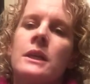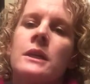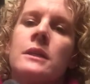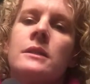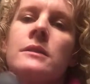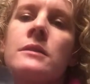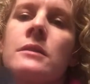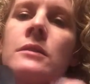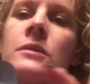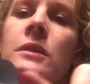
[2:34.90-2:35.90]

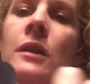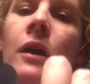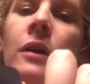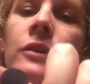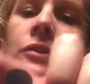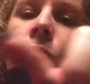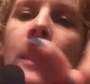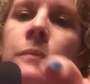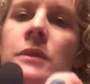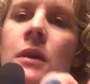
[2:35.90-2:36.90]
is, you see, our
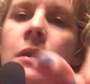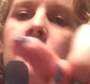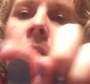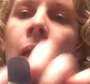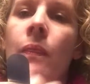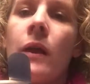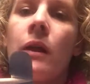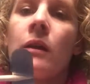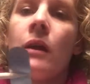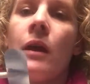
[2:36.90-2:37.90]
wraps come and
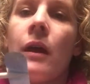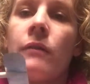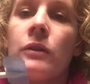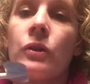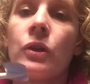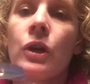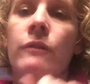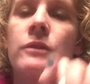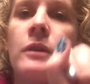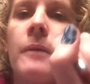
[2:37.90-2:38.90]
they have a little
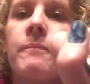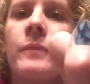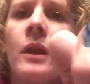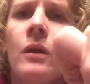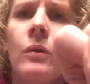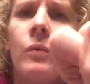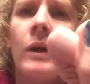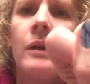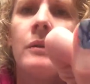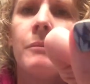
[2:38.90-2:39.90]
curve to them.
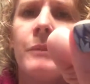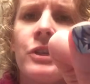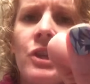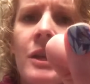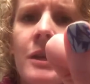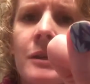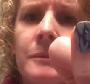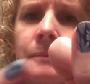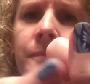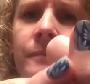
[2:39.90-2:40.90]
Well, my
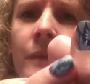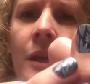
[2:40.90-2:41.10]
jam